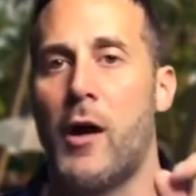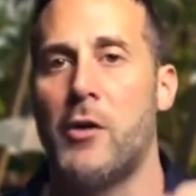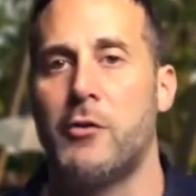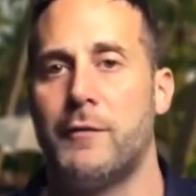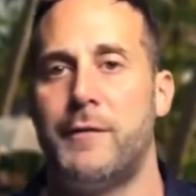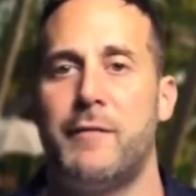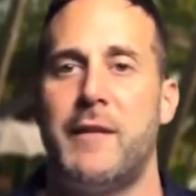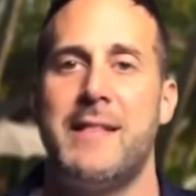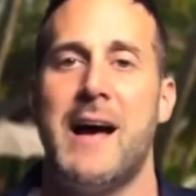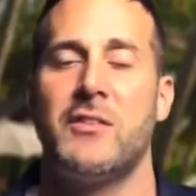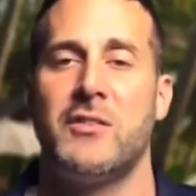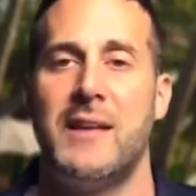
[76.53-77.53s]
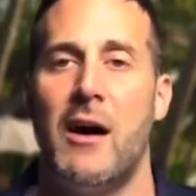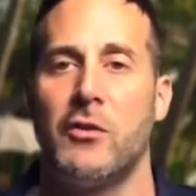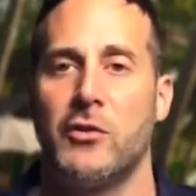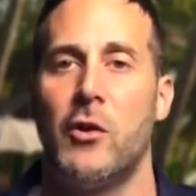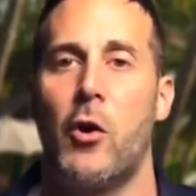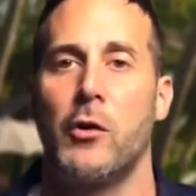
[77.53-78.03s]

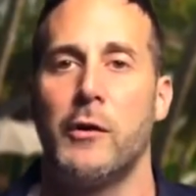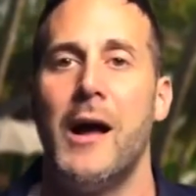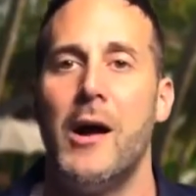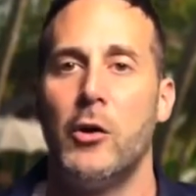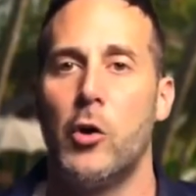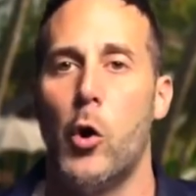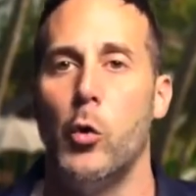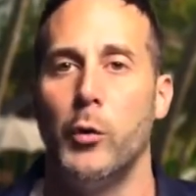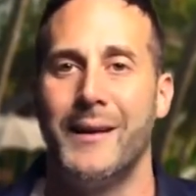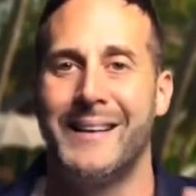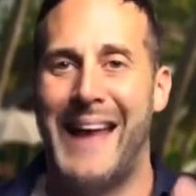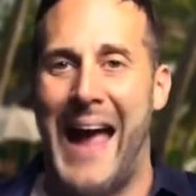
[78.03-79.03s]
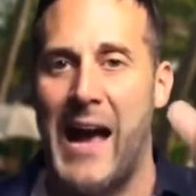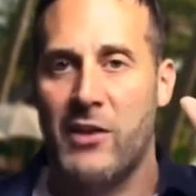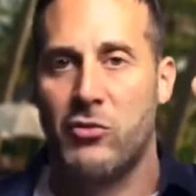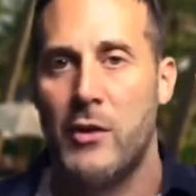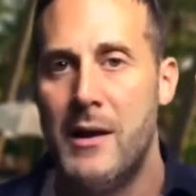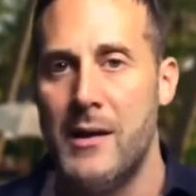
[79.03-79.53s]
$150,000 in hard, cold cash.